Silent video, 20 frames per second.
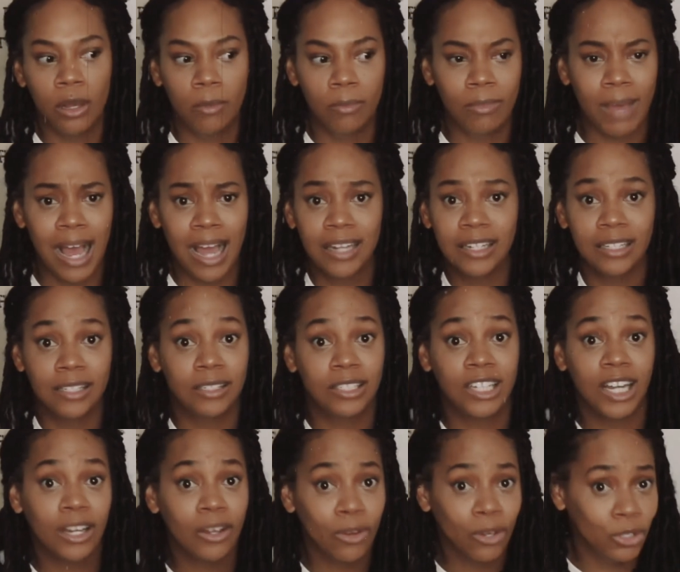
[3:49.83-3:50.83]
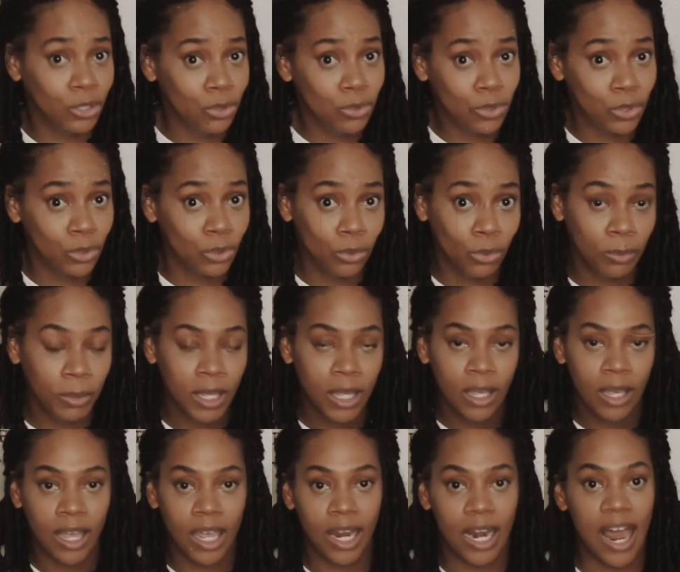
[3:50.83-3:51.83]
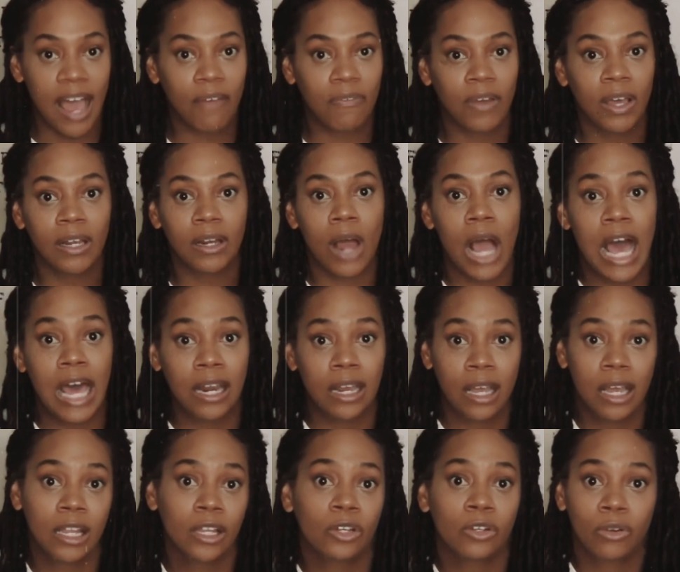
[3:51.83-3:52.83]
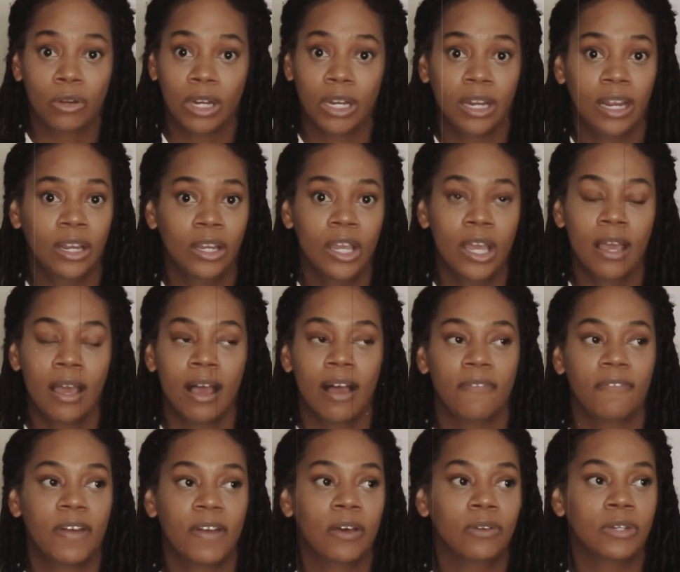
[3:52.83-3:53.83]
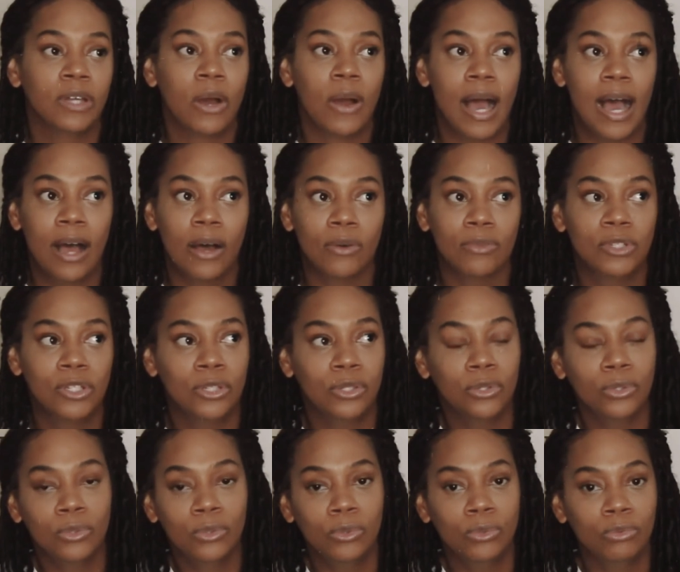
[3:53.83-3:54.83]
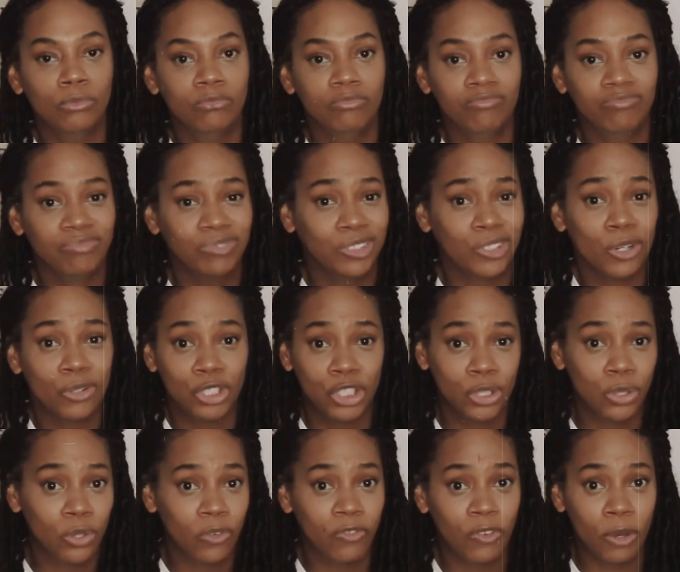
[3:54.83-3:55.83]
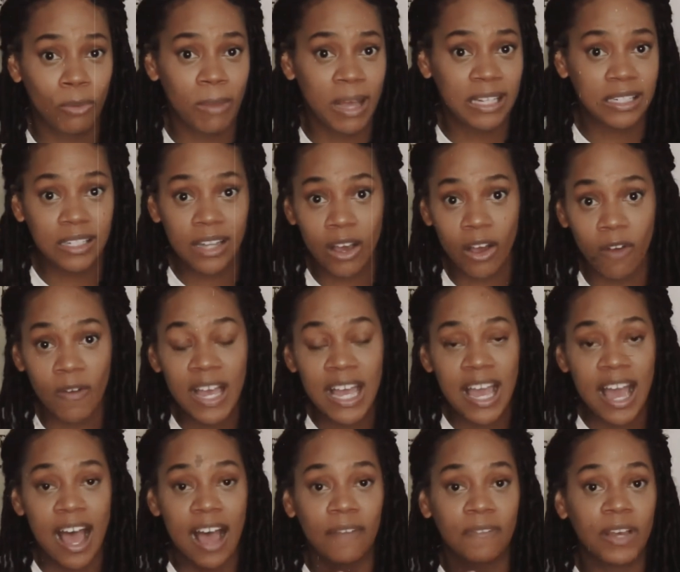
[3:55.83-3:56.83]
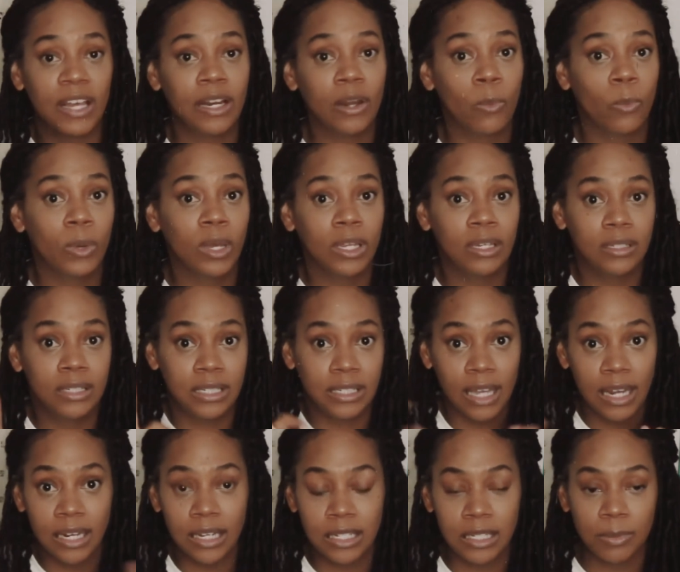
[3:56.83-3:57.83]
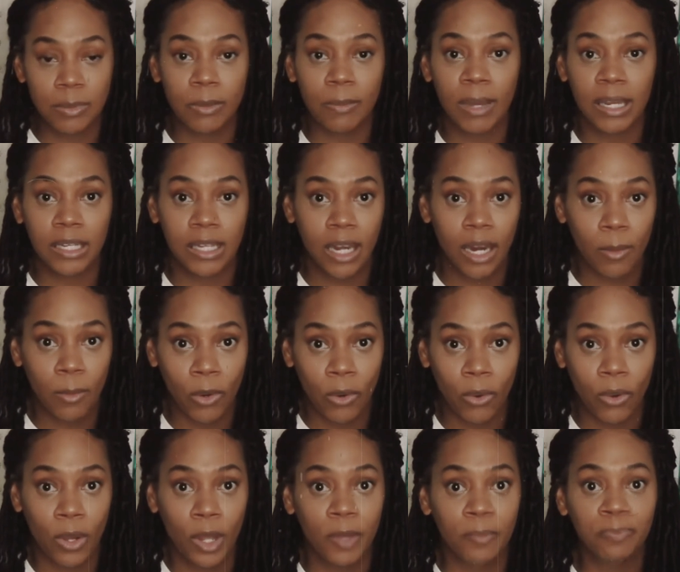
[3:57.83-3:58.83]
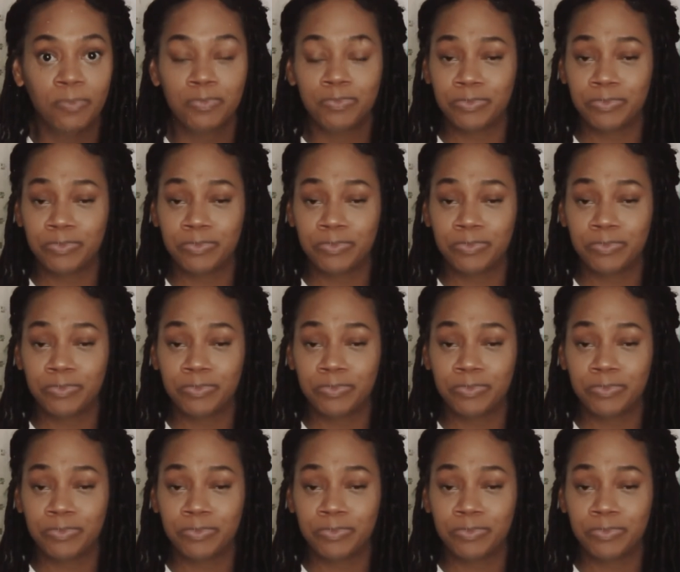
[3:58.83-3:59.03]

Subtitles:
I just check on YouTube and I found out how to color grade. I found out how to, shoot a film myself. I found out what settings to put my camera on.